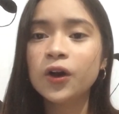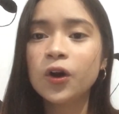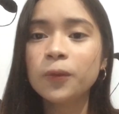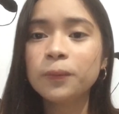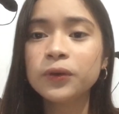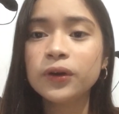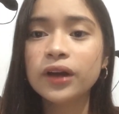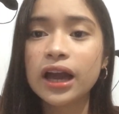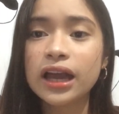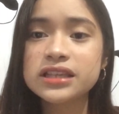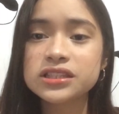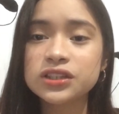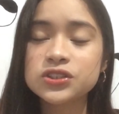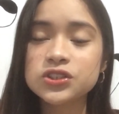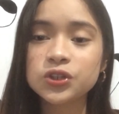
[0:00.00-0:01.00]
hope you
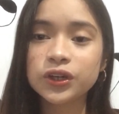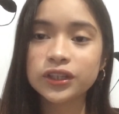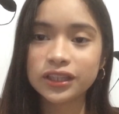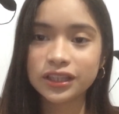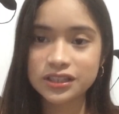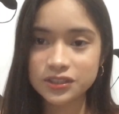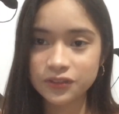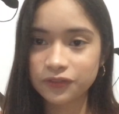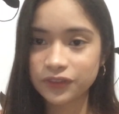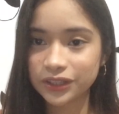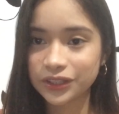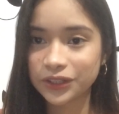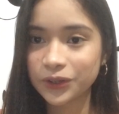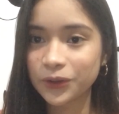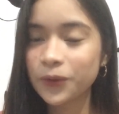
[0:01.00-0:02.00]
guys enjoyed this
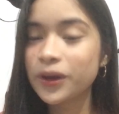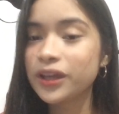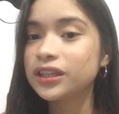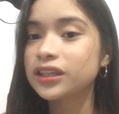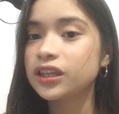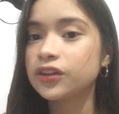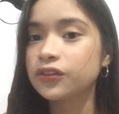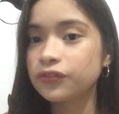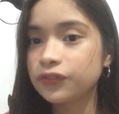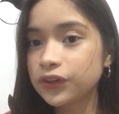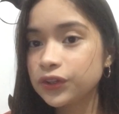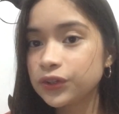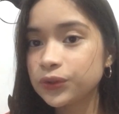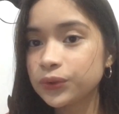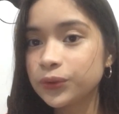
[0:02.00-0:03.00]
video, and if
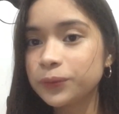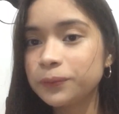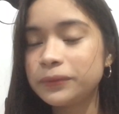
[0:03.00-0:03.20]
you do,